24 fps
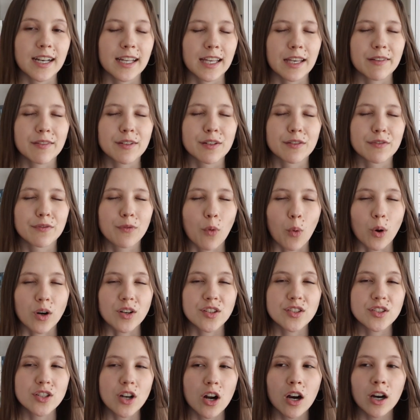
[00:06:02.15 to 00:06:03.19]
I gave it a
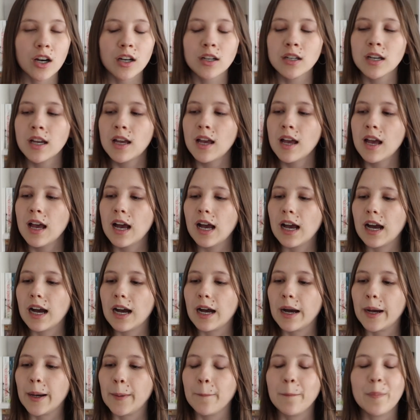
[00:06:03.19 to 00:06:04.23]
4-star.
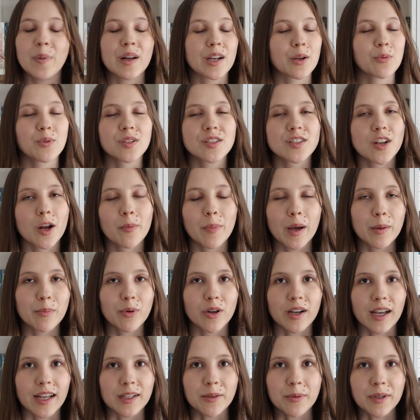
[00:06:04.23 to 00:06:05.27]
But it was not my
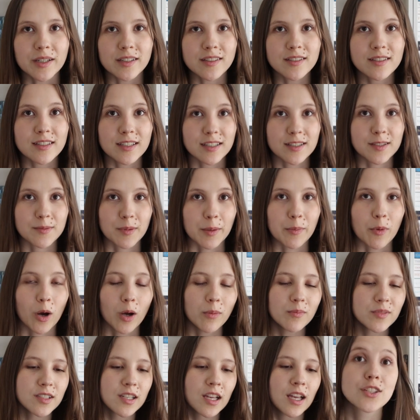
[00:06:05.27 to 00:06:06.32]
book anyways, it's my
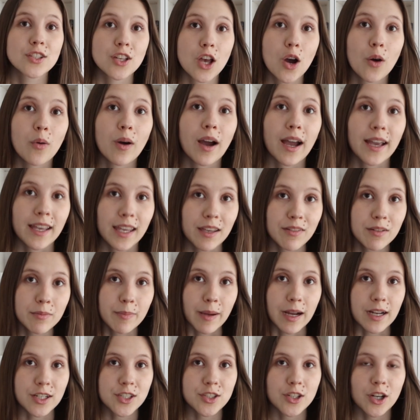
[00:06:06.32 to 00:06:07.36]
mom's. So I gave it
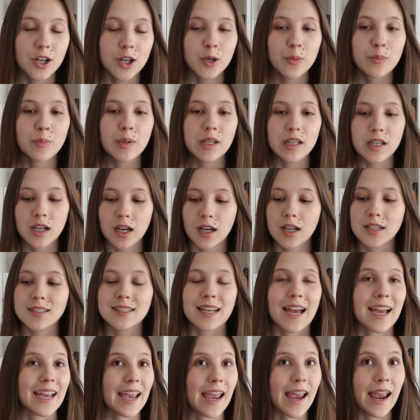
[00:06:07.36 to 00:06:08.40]
back to her because
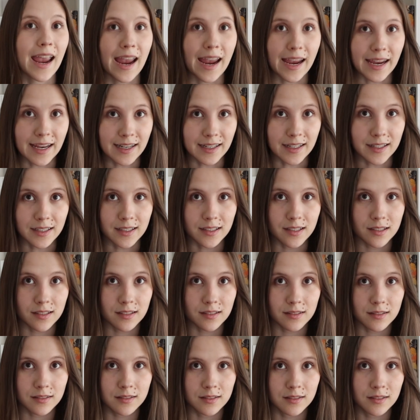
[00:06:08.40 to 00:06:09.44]
I hated
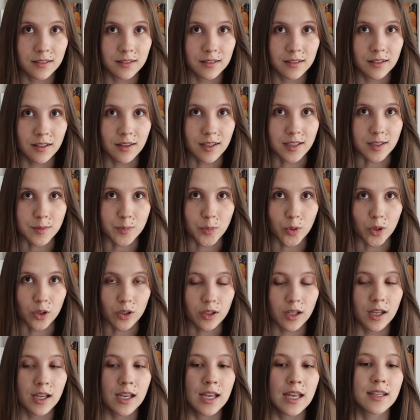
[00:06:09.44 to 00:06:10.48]
this book.